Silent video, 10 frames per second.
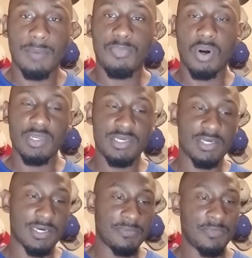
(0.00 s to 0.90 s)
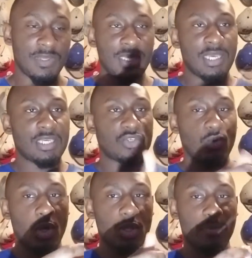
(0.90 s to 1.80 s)
I parked the car,
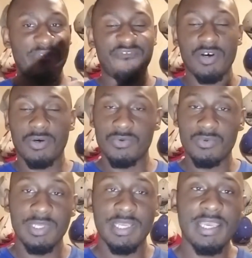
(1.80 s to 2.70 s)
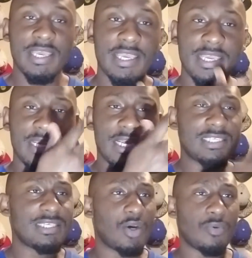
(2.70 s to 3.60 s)
scroll on my phone, and I
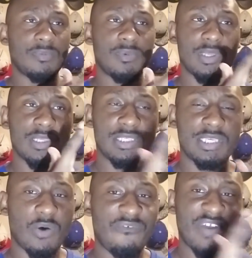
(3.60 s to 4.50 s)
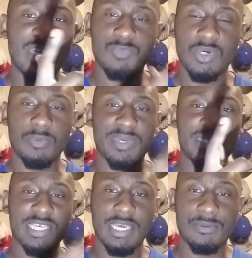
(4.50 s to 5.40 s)
see on Facebook on my
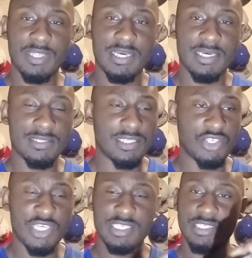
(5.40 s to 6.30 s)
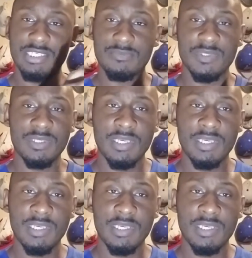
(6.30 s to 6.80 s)
timeline suggested to me,